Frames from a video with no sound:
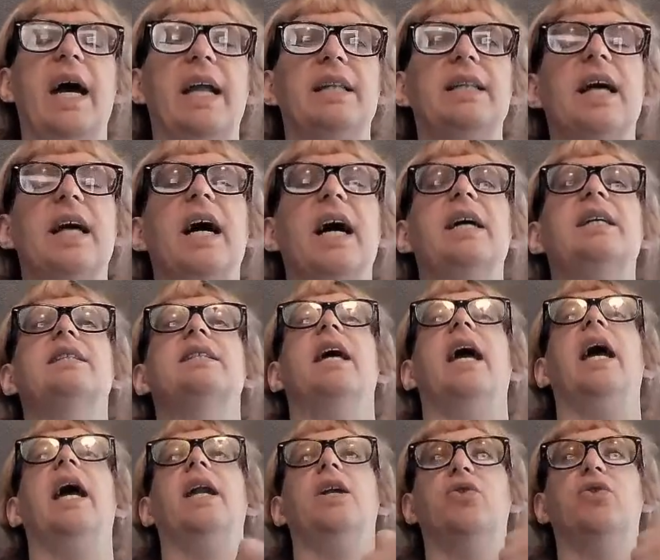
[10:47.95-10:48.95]
analyzed
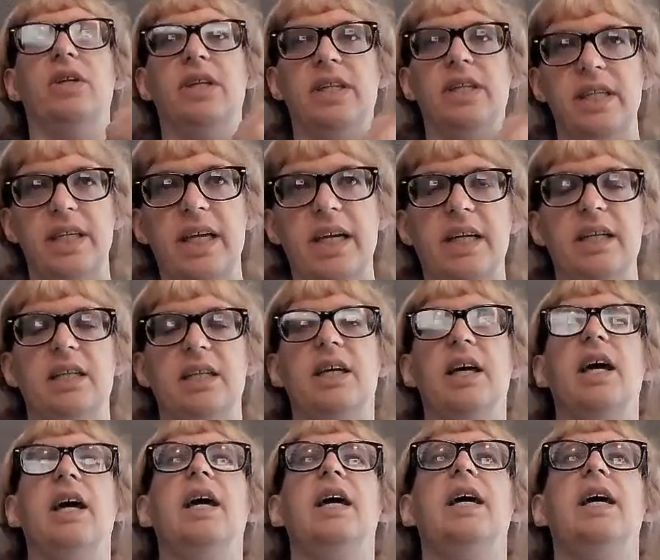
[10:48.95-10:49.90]
and critiqued.